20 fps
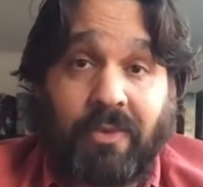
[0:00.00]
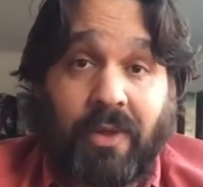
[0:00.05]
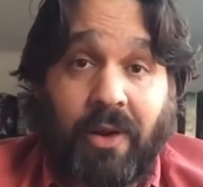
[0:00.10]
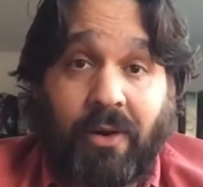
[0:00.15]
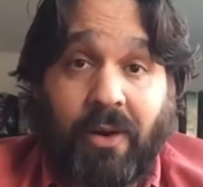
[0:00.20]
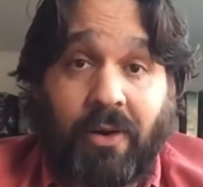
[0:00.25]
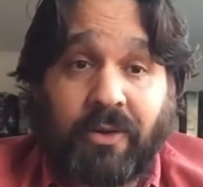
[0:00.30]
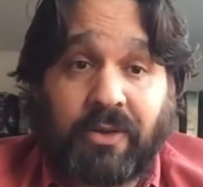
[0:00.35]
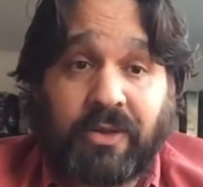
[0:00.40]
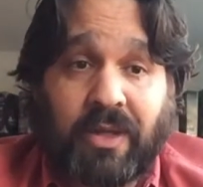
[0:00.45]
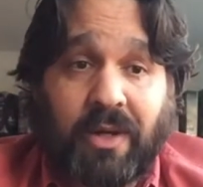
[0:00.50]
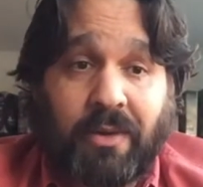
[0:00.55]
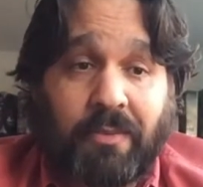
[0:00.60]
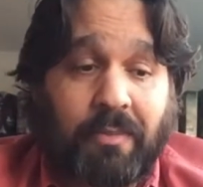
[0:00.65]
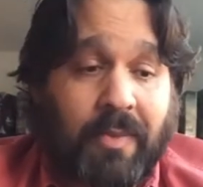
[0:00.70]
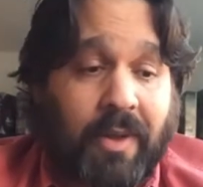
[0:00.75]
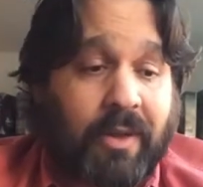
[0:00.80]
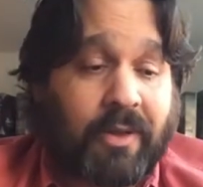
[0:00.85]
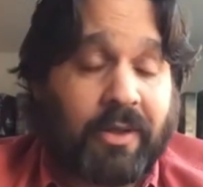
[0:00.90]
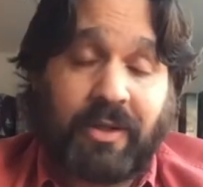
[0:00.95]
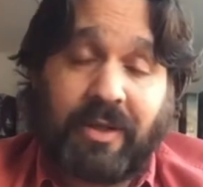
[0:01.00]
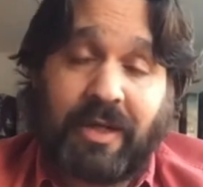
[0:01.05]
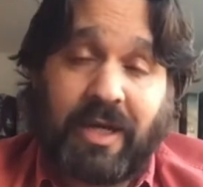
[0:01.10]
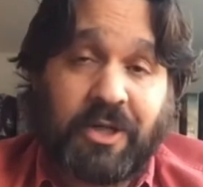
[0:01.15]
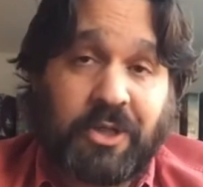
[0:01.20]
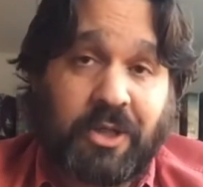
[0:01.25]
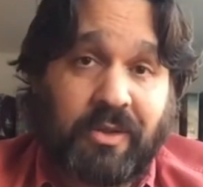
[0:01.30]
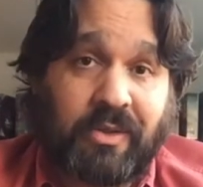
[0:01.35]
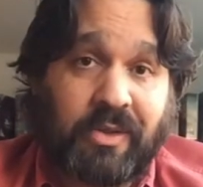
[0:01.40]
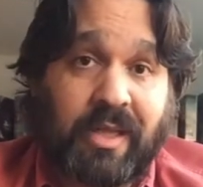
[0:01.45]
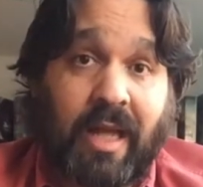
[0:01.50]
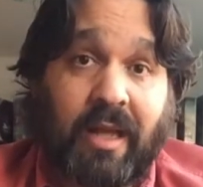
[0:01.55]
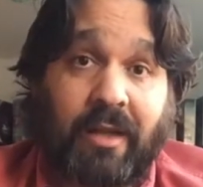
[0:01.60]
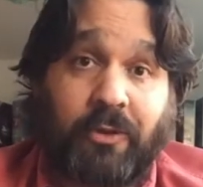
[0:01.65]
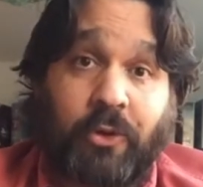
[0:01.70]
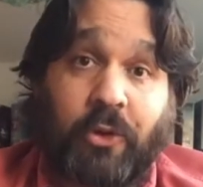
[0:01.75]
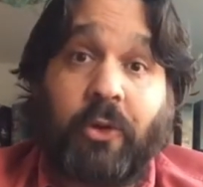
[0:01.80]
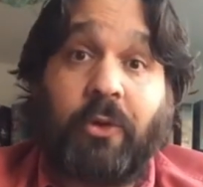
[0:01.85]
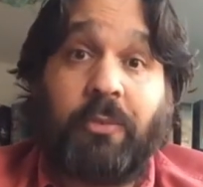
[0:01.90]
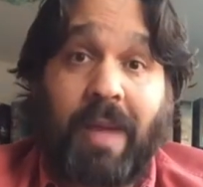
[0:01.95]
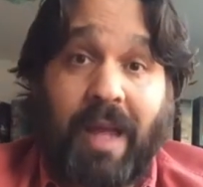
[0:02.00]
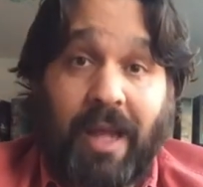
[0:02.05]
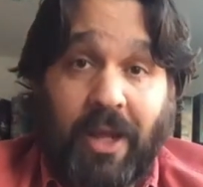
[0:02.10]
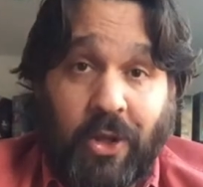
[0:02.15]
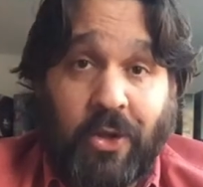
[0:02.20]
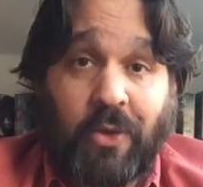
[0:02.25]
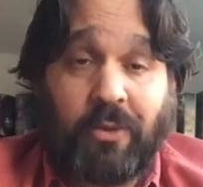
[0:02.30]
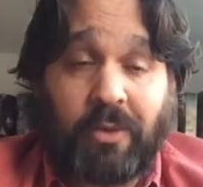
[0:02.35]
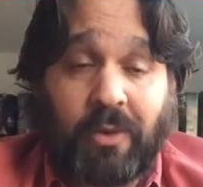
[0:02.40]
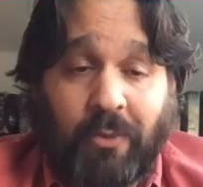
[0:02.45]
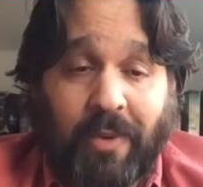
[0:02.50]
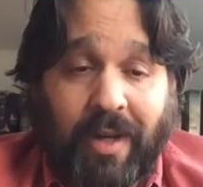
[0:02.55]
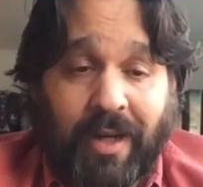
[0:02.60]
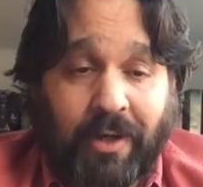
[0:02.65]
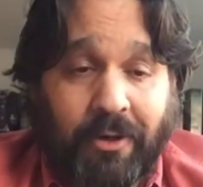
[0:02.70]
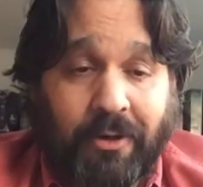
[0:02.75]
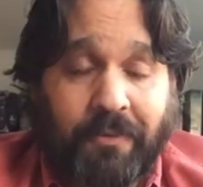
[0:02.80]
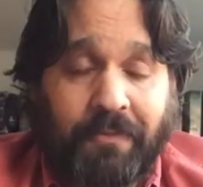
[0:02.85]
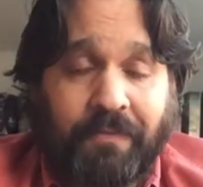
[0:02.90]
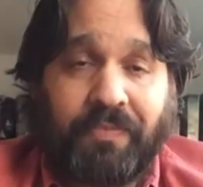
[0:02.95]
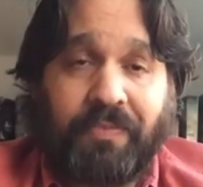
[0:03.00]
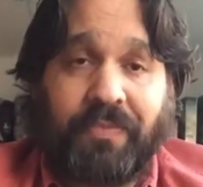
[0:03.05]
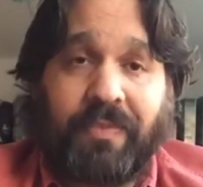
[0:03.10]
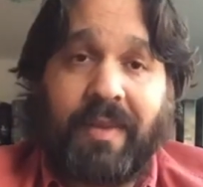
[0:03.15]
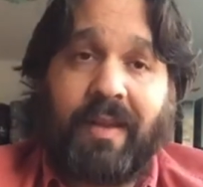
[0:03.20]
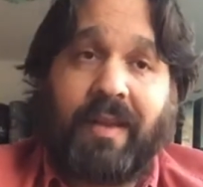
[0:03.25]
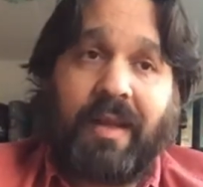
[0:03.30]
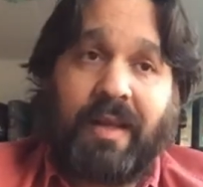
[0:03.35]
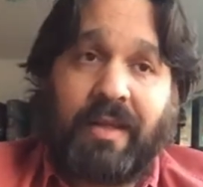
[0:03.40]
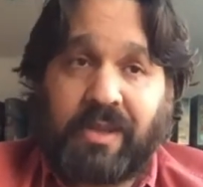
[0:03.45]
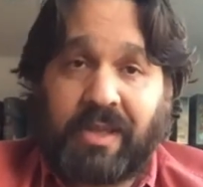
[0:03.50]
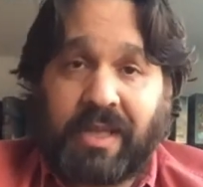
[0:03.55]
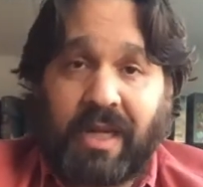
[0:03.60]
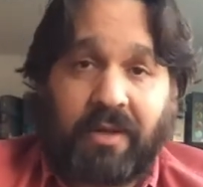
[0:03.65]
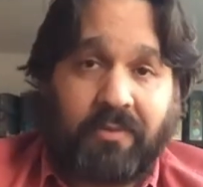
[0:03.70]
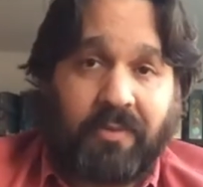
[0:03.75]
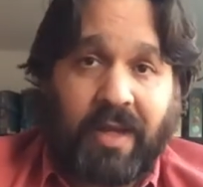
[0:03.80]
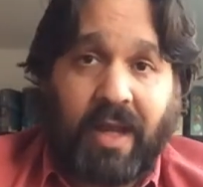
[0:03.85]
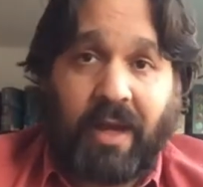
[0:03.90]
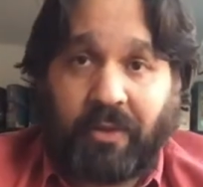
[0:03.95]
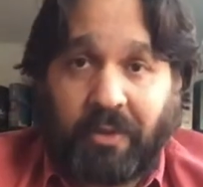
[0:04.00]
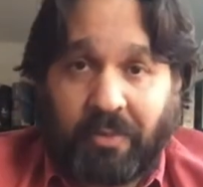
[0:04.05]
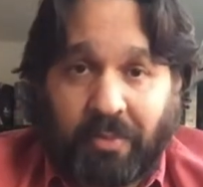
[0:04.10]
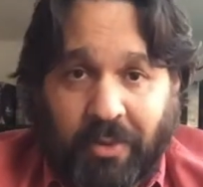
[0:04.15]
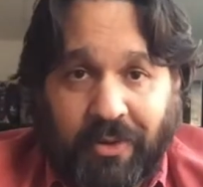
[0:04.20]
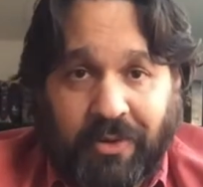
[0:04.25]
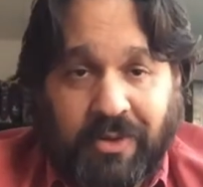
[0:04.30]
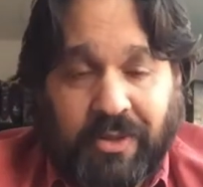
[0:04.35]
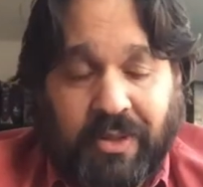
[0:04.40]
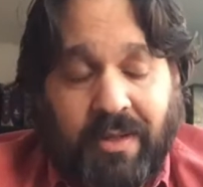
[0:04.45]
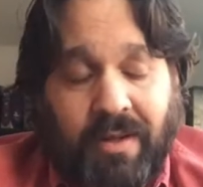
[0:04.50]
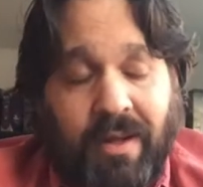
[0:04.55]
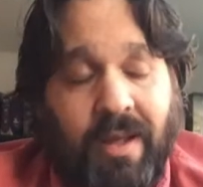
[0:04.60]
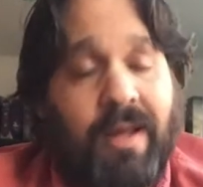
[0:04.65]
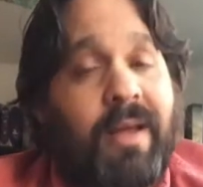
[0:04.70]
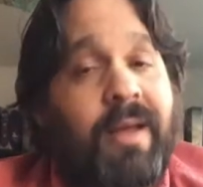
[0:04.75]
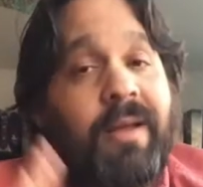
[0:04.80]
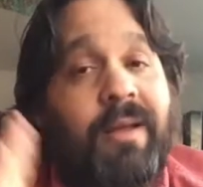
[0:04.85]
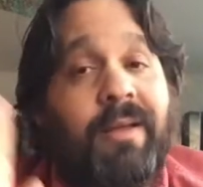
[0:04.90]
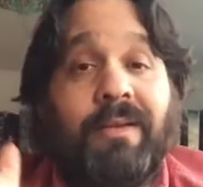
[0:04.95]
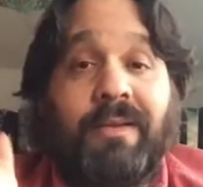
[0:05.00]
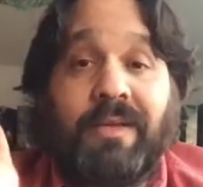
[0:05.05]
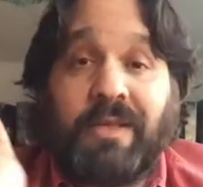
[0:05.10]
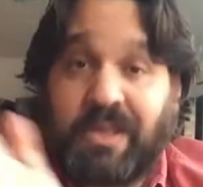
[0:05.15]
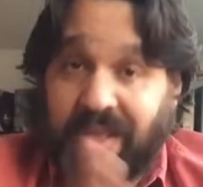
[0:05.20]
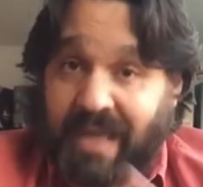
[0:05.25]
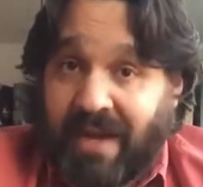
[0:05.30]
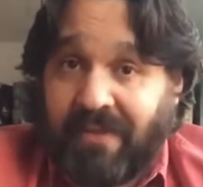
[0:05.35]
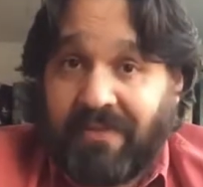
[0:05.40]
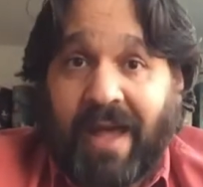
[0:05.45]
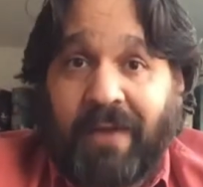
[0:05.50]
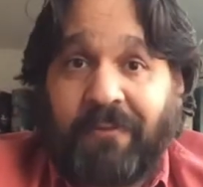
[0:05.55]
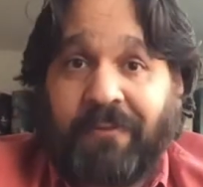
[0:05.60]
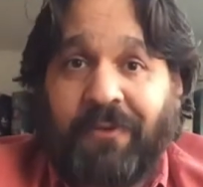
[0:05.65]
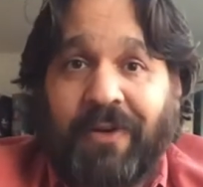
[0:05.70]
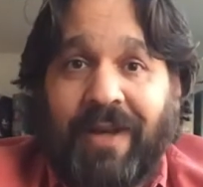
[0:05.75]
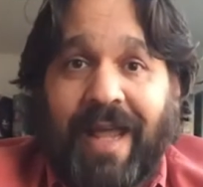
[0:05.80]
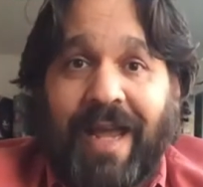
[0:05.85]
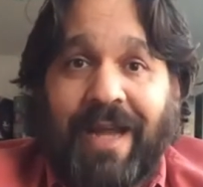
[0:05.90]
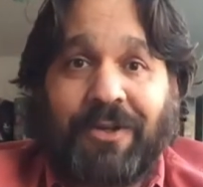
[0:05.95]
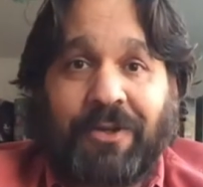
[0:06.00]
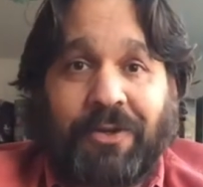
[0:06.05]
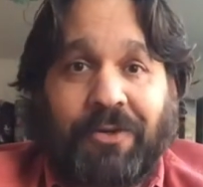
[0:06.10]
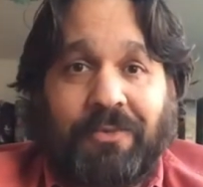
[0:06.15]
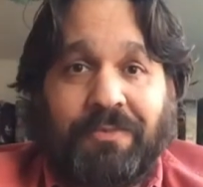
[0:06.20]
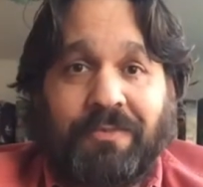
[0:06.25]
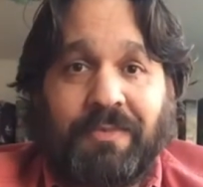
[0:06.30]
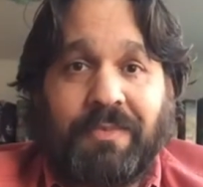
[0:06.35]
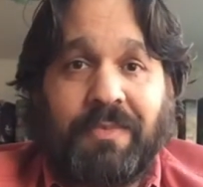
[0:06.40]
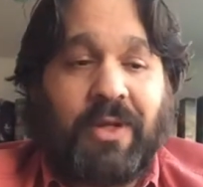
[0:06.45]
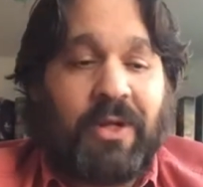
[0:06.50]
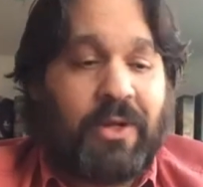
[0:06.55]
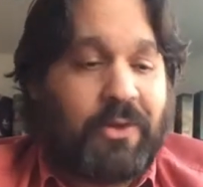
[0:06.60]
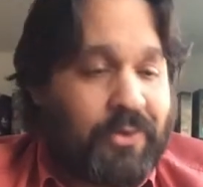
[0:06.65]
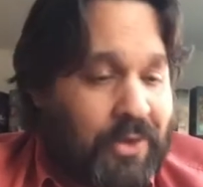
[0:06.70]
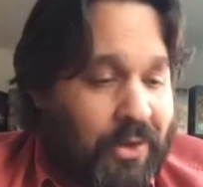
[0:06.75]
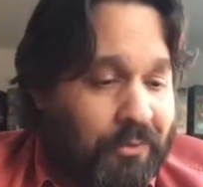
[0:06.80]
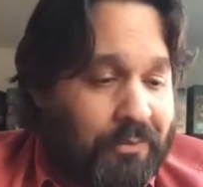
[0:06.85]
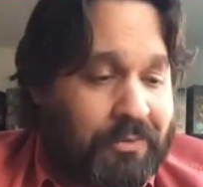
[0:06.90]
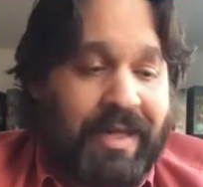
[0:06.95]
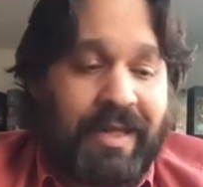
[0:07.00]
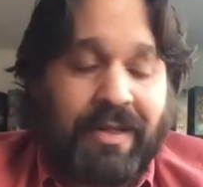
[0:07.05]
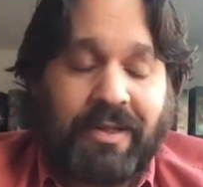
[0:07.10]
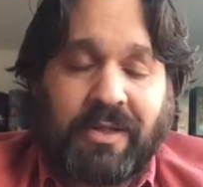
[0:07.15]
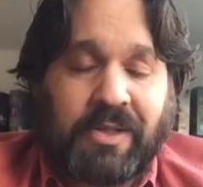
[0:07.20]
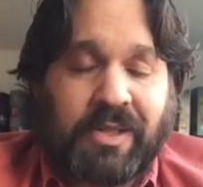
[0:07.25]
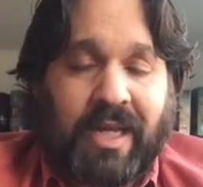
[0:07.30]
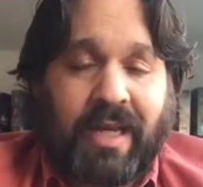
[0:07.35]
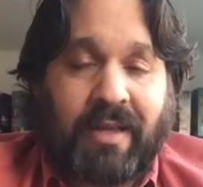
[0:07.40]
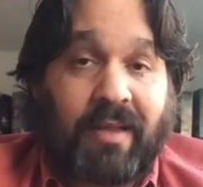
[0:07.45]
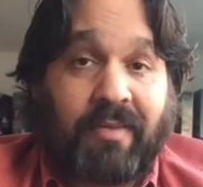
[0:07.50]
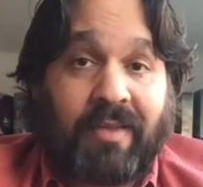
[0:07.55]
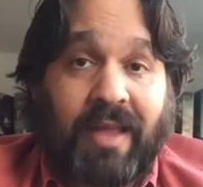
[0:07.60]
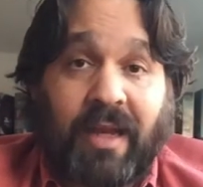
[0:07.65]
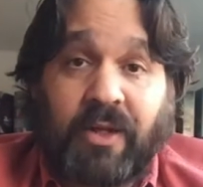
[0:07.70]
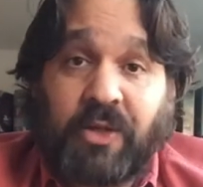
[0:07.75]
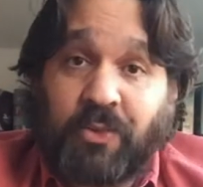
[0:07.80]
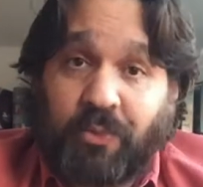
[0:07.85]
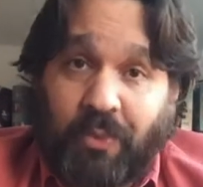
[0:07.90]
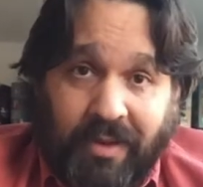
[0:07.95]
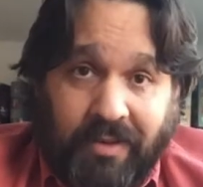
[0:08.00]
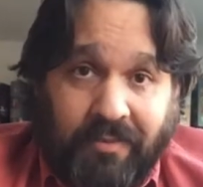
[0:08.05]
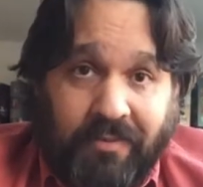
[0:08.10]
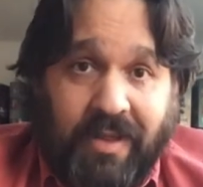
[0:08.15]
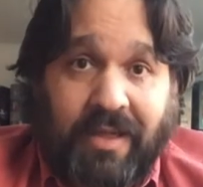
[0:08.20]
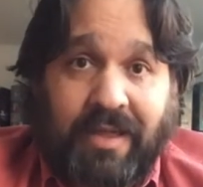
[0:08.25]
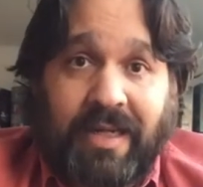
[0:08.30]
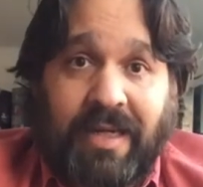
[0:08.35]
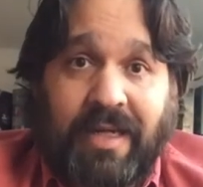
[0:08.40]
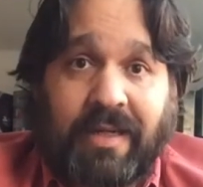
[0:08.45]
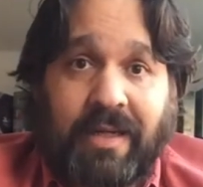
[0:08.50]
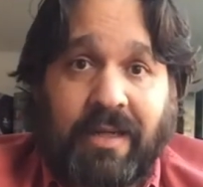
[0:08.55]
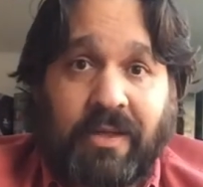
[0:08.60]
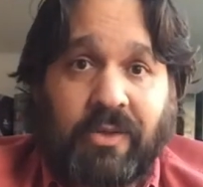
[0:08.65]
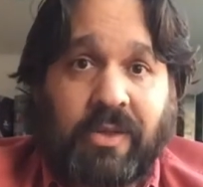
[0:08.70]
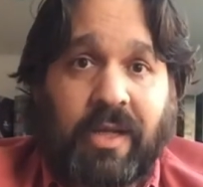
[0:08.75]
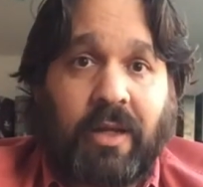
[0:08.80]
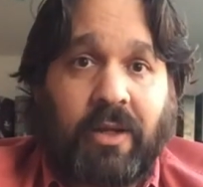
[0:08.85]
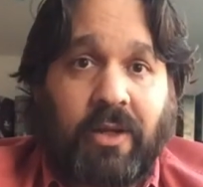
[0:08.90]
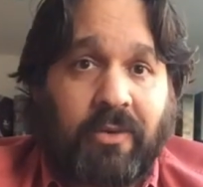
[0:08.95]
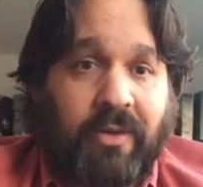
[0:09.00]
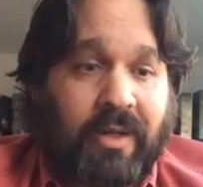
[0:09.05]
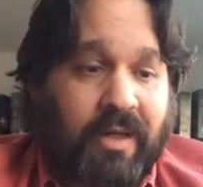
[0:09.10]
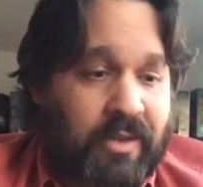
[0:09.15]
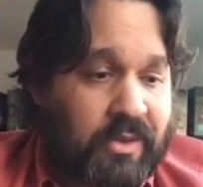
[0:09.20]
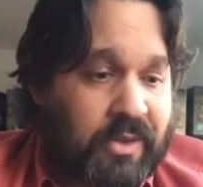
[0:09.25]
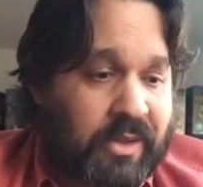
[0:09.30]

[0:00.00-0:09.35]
are some conditions that could make you the winner instead of the other person. Save that for later. You don't need to say that. That is one of the details that you can